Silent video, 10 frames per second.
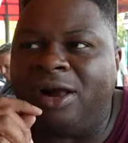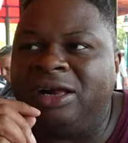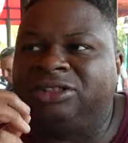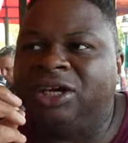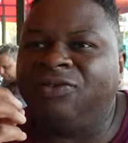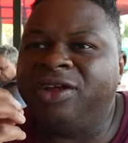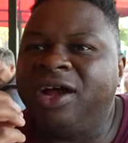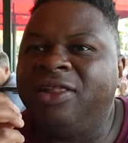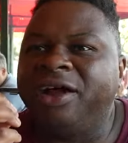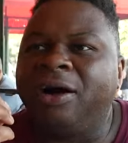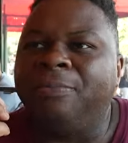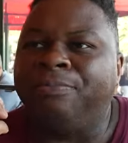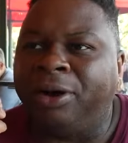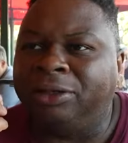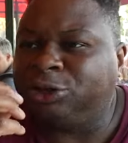It's definitely got like a
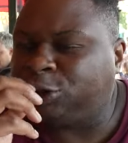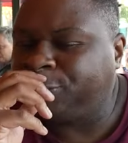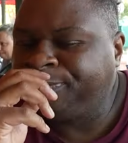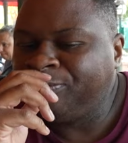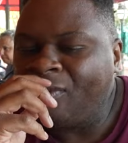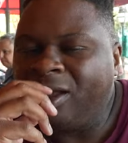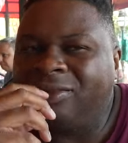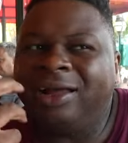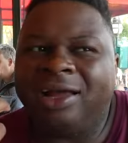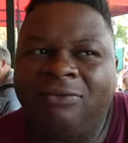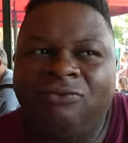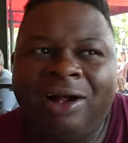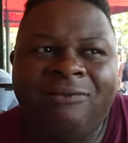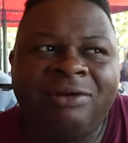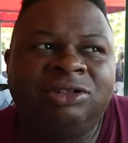punch. Like,
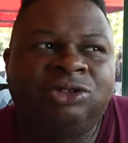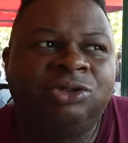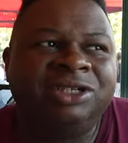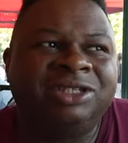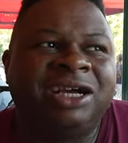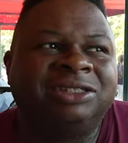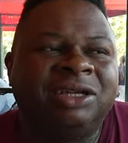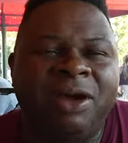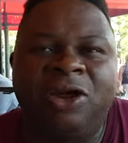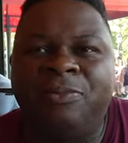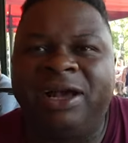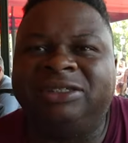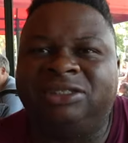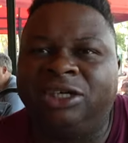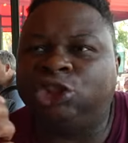ratatouille is like a tomato
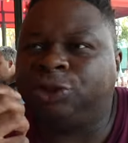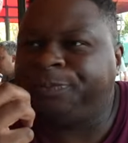based dish.